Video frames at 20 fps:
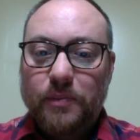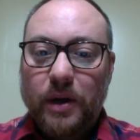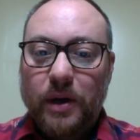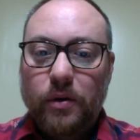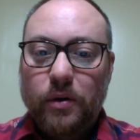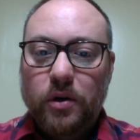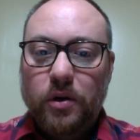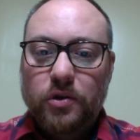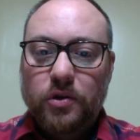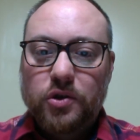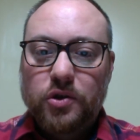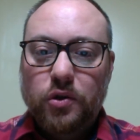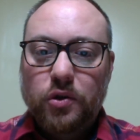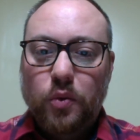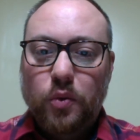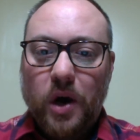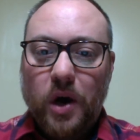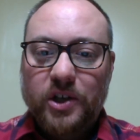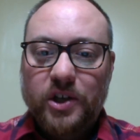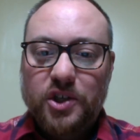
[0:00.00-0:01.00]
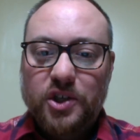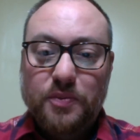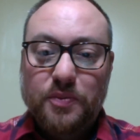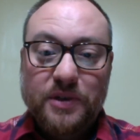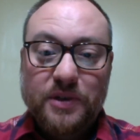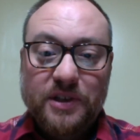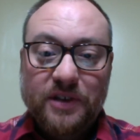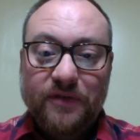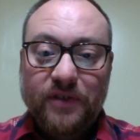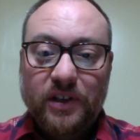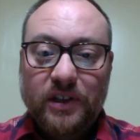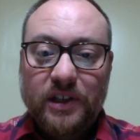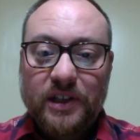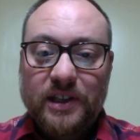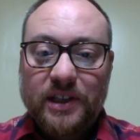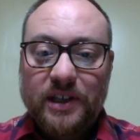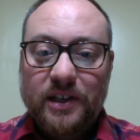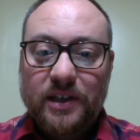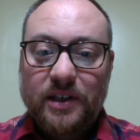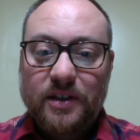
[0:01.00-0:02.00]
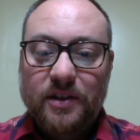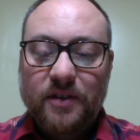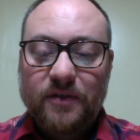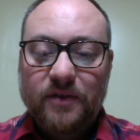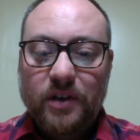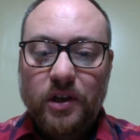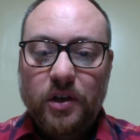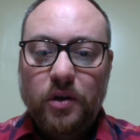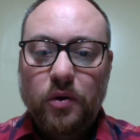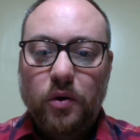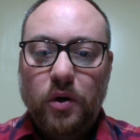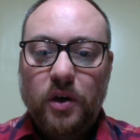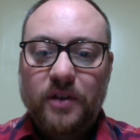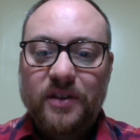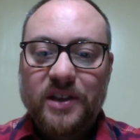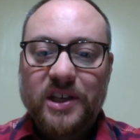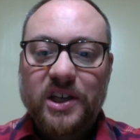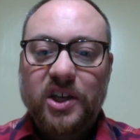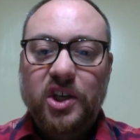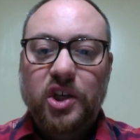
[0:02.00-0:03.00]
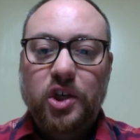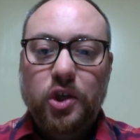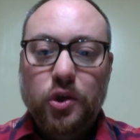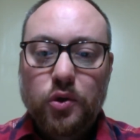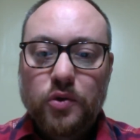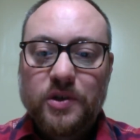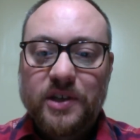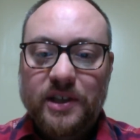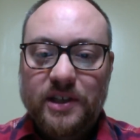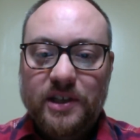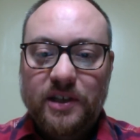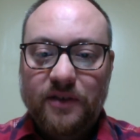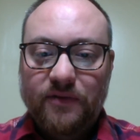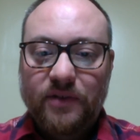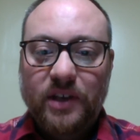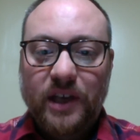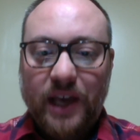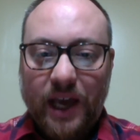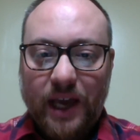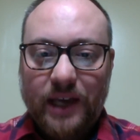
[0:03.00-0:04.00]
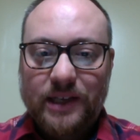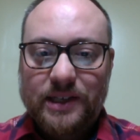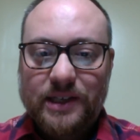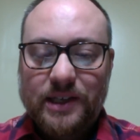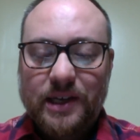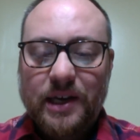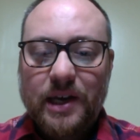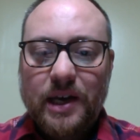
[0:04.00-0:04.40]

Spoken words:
I would also watch specifically the video on the accusative case.